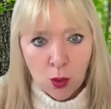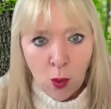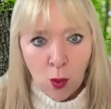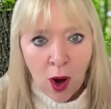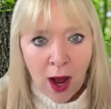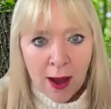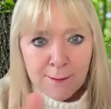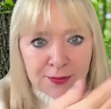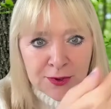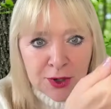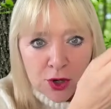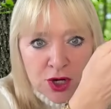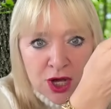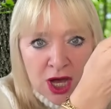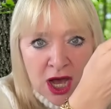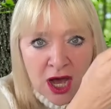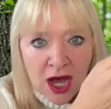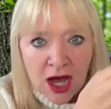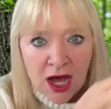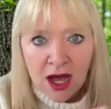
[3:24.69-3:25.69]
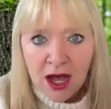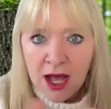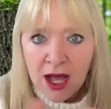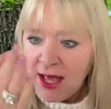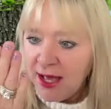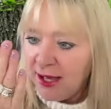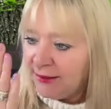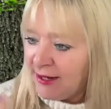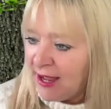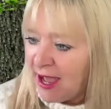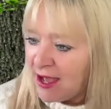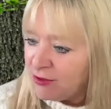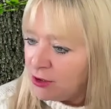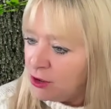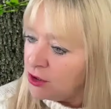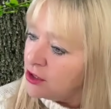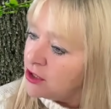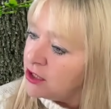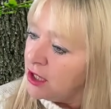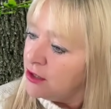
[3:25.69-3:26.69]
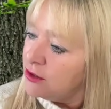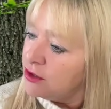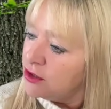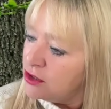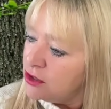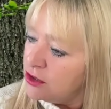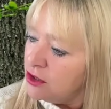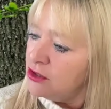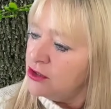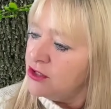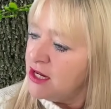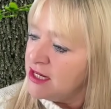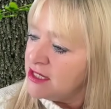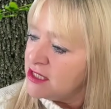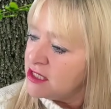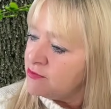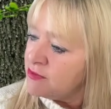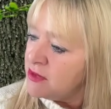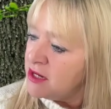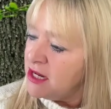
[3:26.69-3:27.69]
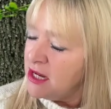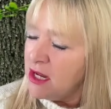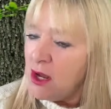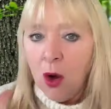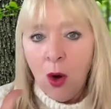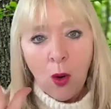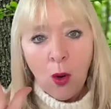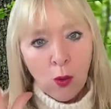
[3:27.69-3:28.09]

wipe your car and have a look and go, goodness me,